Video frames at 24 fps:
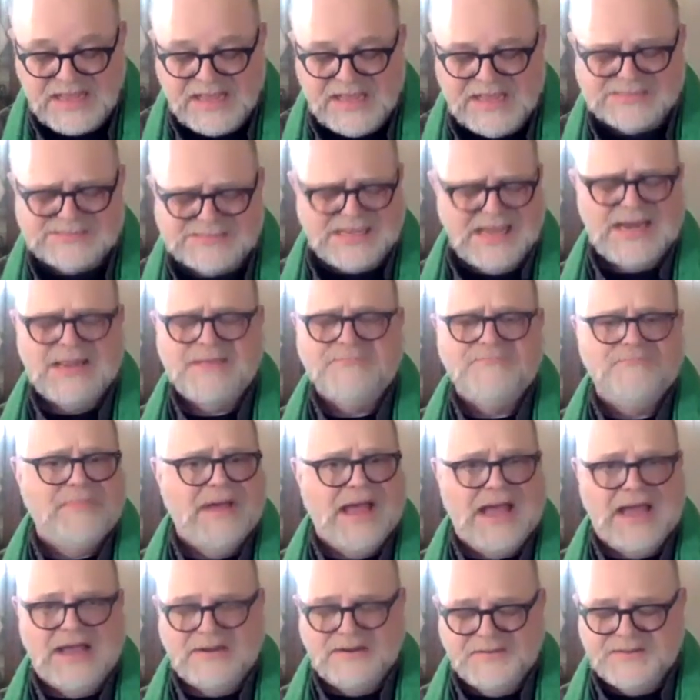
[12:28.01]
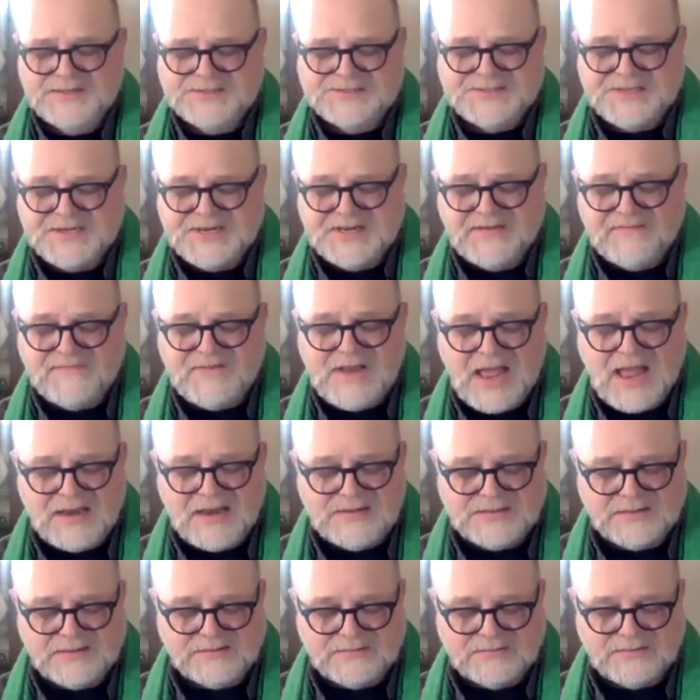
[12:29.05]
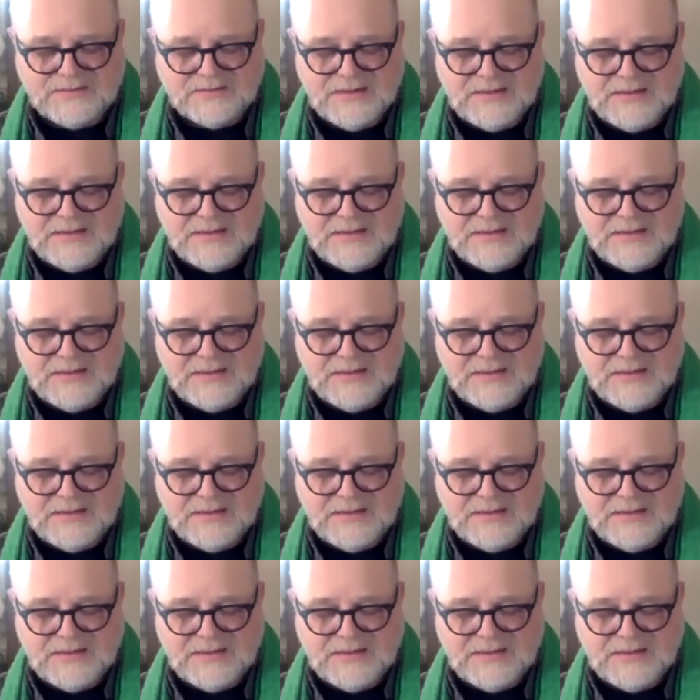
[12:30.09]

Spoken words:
as any man in the city of London.